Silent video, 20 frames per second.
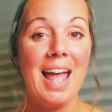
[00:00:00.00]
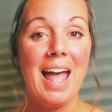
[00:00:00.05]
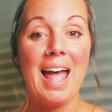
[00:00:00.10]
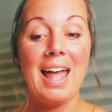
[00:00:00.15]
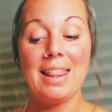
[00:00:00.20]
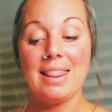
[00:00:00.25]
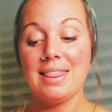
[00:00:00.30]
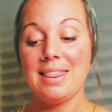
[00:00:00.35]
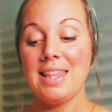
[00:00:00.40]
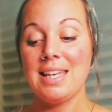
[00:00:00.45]

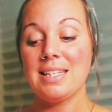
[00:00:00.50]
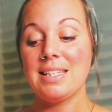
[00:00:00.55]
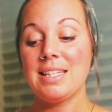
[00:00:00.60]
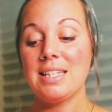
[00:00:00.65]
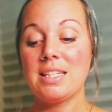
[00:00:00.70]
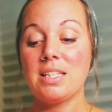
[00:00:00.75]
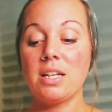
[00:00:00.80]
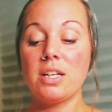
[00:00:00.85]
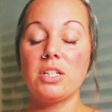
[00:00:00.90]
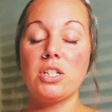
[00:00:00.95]
and this
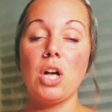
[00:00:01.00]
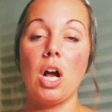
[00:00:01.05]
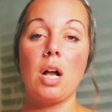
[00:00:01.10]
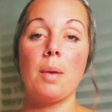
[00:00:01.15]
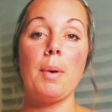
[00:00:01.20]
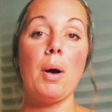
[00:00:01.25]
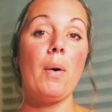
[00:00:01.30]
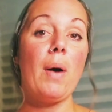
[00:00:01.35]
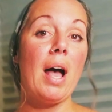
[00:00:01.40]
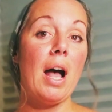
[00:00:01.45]
is going to talk
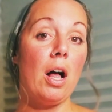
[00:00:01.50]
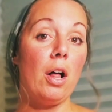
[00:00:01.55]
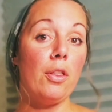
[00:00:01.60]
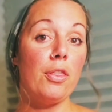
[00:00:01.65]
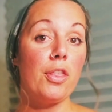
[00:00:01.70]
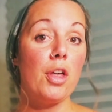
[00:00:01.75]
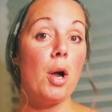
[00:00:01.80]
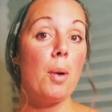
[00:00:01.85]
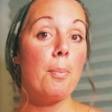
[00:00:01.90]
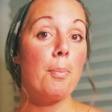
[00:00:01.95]
about
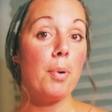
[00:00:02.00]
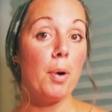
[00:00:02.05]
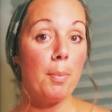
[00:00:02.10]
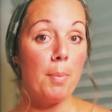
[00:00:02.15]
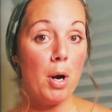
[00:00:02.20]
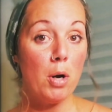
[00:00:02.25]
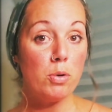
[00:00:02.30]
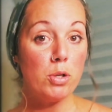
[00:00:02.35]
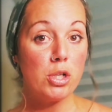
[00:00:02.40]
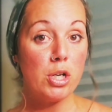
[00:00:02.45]
health
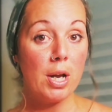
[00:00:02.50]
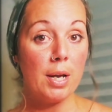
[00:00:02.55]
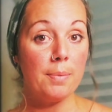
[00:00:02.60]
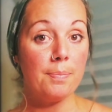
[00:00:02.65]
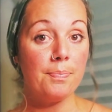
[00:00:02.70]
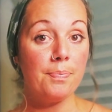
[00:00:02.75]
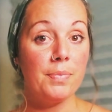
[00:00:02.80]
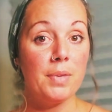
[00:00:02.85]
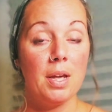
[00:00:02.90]
promotion.